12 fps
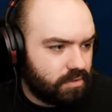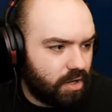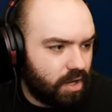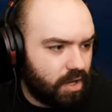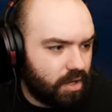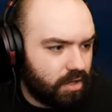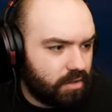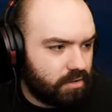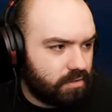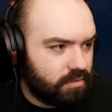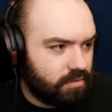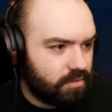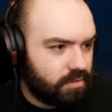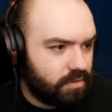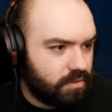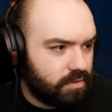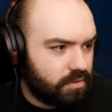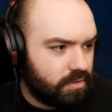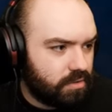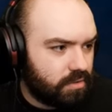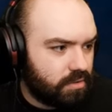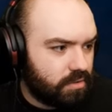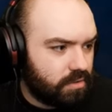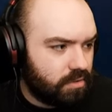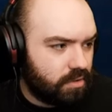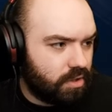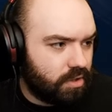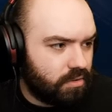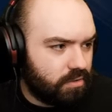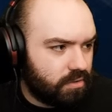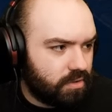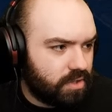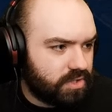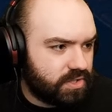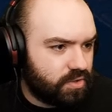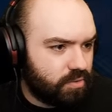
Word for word: Hi. God, there's no...